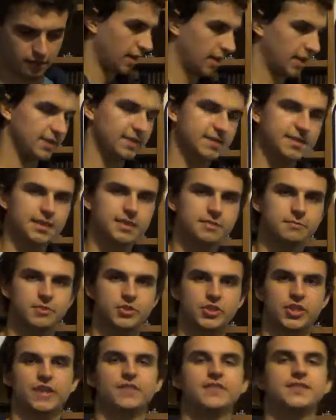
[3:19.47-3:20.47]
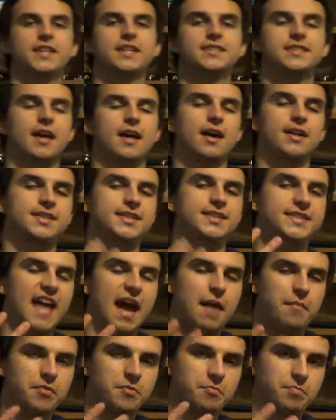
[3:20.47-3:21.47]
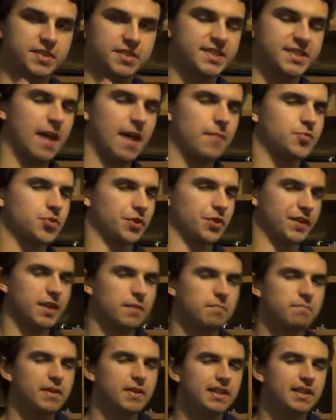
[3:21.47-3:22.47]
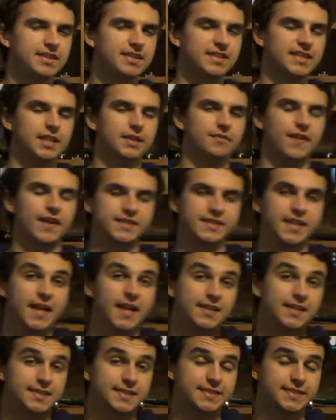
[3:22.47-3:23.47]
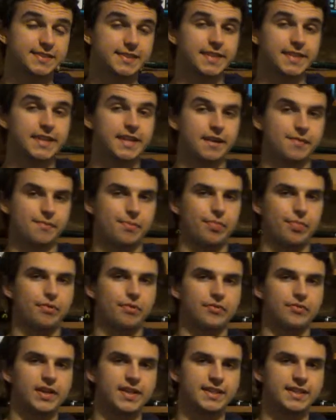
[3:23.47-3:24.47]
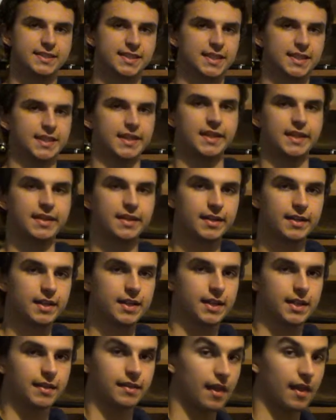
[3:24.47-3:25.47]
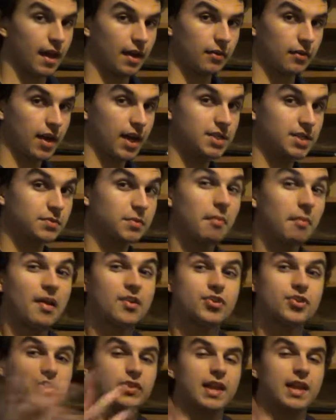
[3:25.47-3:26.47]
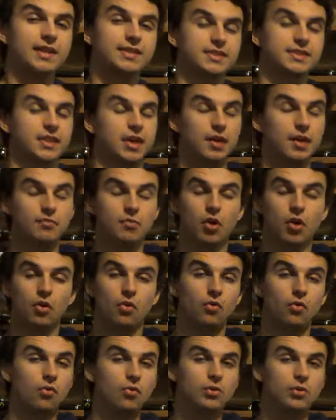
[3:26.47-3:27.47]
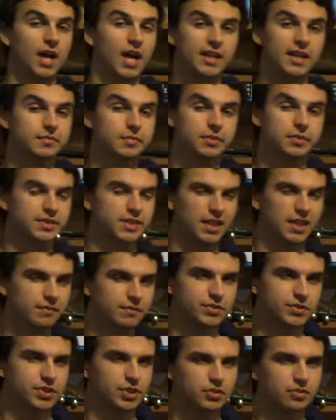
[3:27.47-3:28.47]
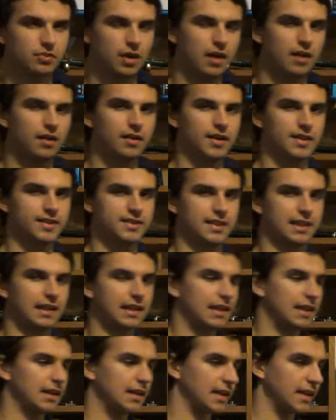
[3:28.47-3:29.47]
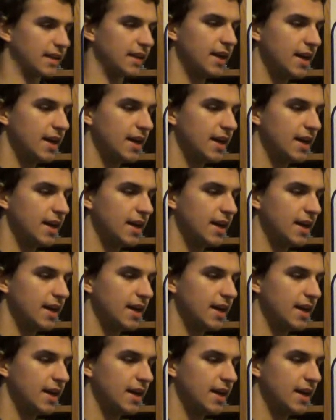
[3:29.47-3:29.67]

And it's this which gives us our depth perception, the ability of us to see in 3D. Now, as we mentioned last time, not all animals have two eyes, clearly.